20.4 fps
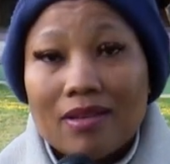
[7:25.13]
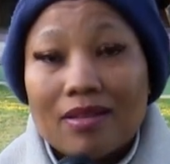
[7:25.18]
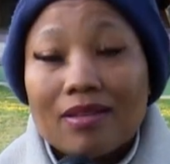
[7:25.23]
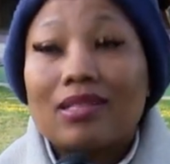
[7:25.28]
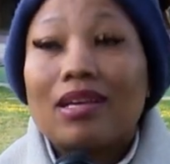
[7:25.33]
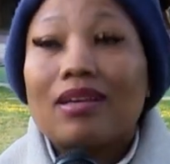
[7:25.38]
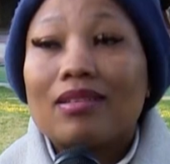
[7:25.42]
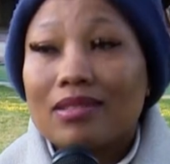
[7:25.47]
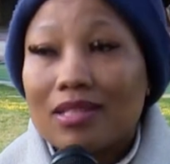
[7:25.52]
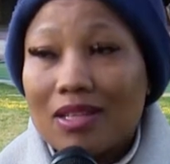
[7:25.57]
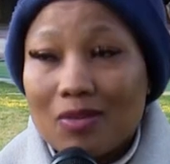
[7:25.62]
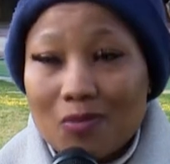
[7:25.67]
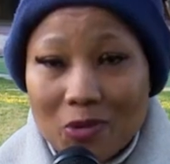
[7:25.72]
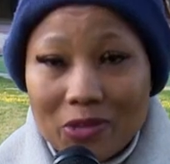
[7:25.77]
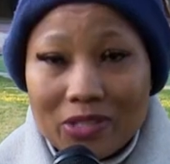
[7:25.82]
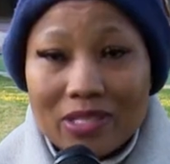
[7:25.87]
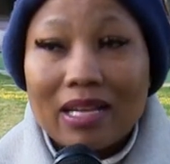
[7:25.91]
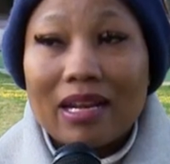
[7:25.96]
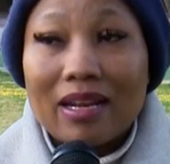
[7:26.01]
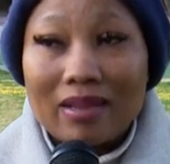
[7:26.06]
These are the same
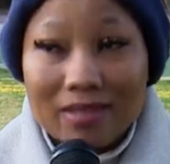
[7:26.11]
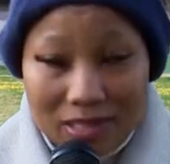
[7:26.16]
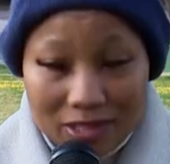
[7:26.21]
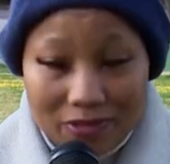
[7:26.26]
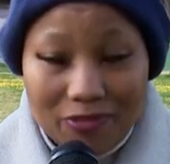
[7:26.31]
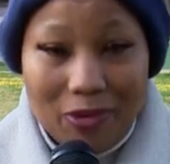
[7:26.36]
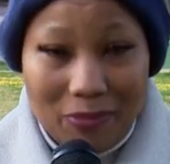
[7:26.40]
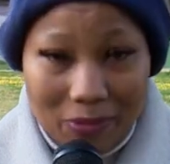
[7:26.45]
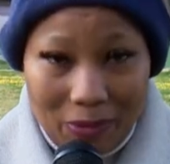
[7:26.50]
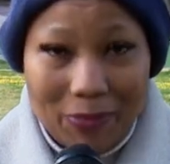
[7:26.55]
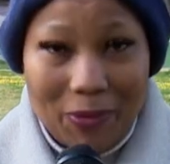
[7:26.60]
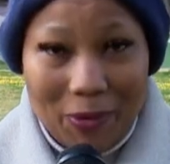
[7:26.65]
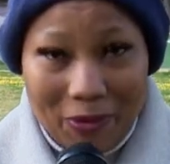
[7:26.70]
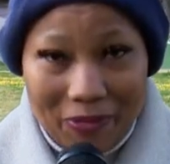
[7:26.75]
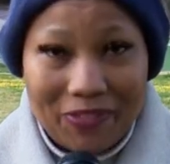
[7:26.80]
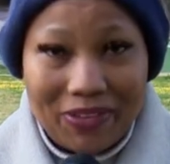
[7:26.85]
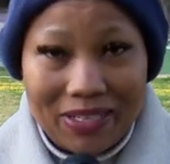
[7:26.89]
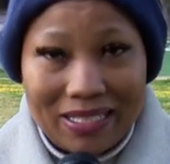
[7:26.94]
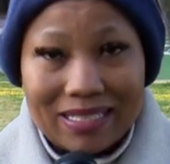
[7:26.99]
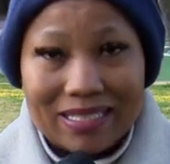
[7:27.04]
words that I received from the
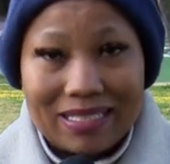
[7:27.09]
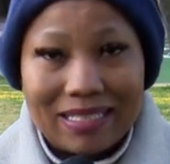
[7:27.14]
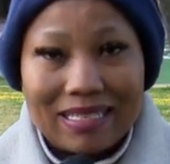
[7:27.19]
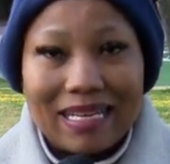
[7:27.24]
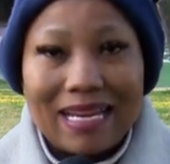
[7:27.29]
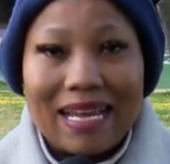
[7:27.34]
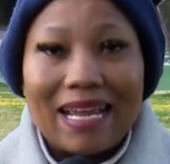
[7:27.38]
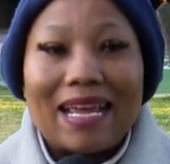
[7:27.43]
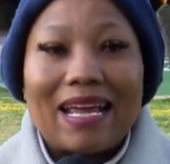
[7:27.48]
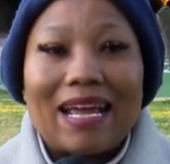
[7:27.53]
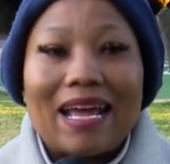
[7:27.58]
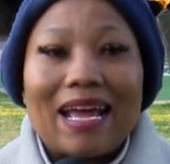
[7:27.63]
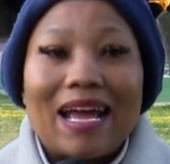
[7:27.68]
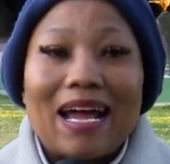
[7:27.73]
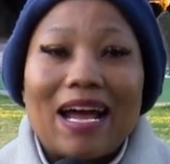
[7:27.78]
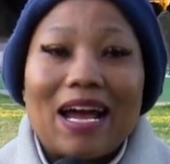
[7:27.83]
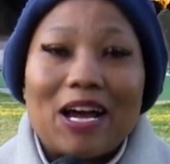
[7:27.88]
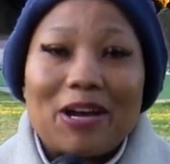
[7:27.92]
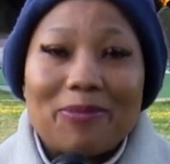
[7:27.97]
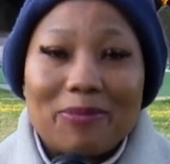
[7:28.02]
prophet,
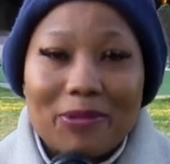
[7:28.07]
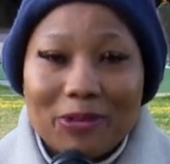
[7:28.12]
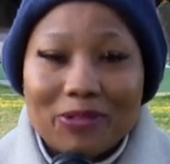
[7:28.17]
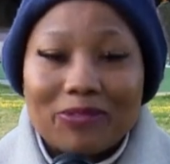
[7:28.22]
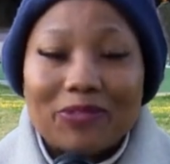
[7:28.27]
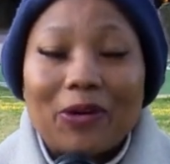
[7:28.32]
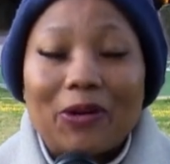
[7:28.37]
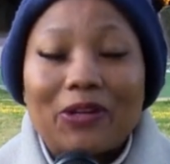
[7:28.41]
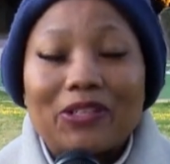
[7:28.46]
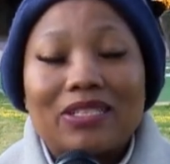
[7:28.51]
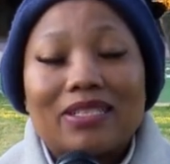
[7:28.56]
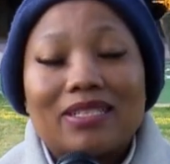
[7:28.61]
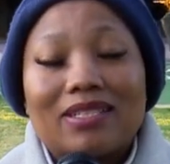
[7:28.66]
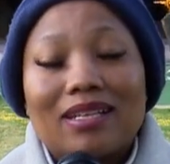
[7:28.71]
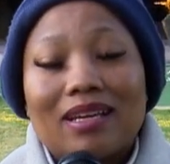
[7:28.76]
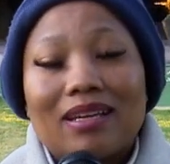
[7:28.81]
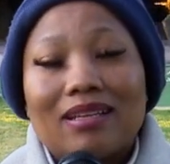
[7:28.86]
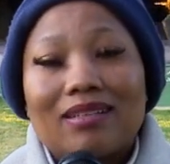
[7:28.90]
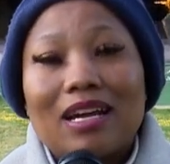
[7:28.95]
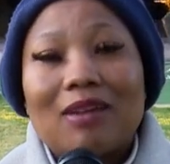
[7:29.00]
uh, man of God. He
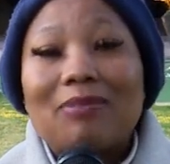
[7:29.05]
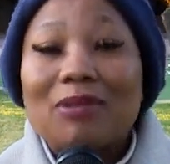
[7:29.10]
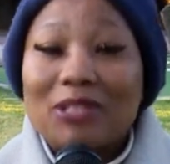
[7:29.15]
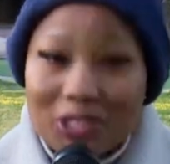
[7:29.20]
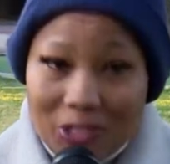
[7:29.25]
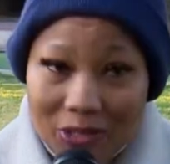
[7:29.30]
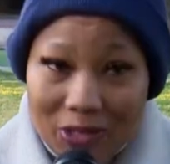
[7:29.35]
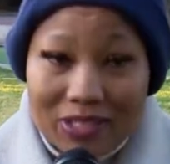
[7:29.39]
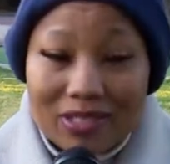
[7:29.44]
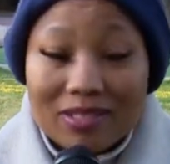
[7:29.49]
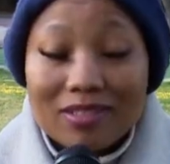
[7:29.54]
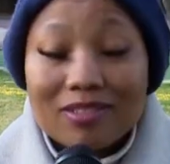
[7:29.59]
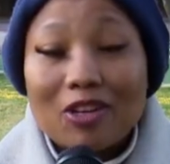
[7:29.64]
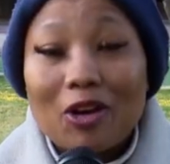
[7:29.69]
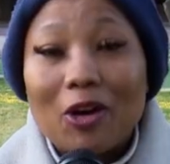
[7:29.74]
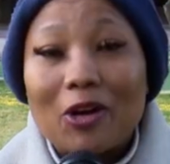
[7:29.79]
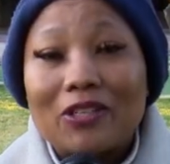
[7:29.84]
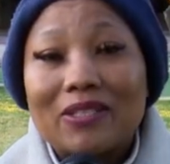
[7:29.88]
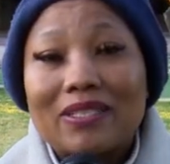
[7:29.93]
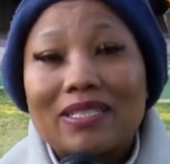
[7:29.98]
said, "I must trust in
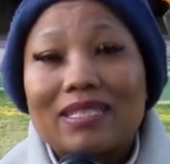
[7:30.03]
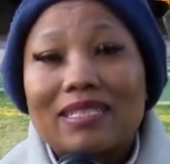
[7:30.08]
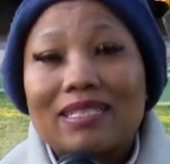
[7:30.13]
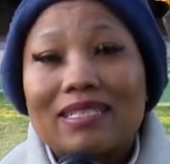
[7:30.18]
God."